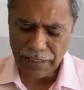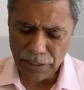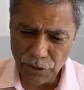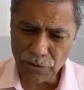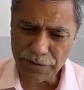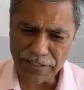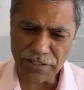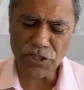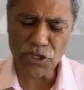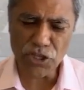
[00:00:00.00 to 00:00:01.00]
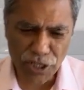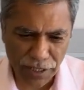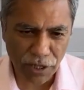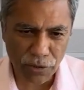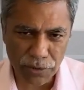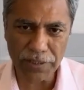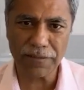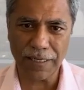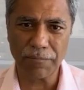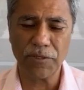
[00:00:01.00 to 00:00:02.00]
There's a shitload
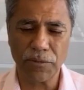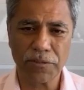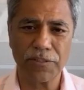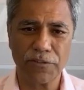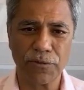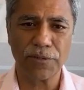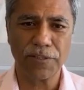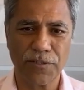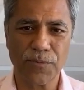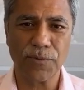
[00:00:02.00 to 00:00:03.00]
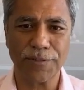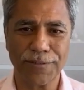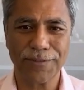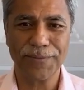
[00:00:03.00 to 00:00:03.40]
that we don't control in this world.